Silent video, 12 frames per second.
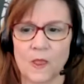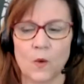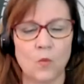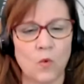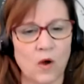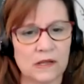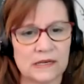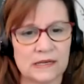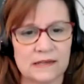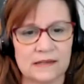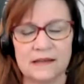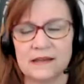
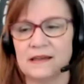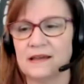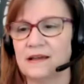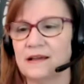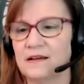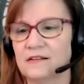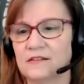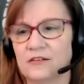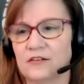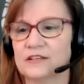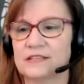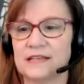One
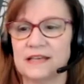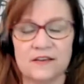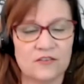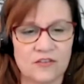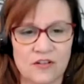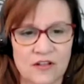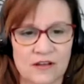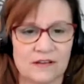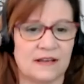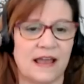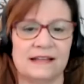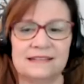looks ill
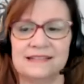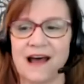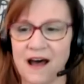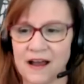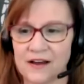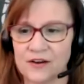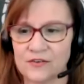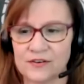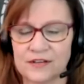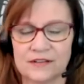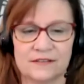and tired.